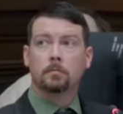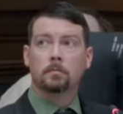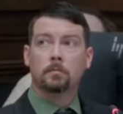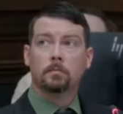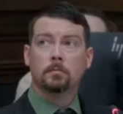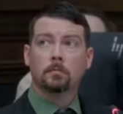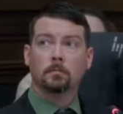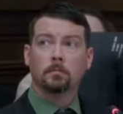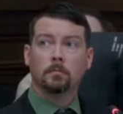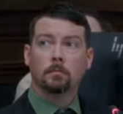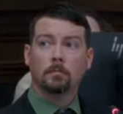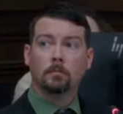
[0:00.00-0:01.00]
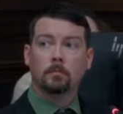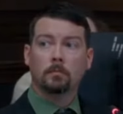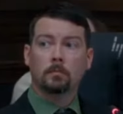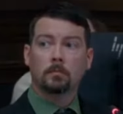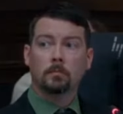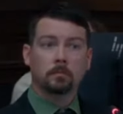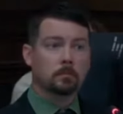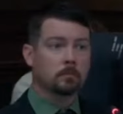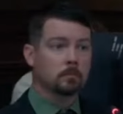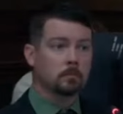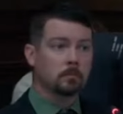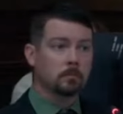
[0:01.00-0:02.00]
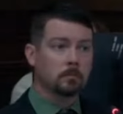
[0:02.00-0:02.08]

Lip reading: Nobody speaks.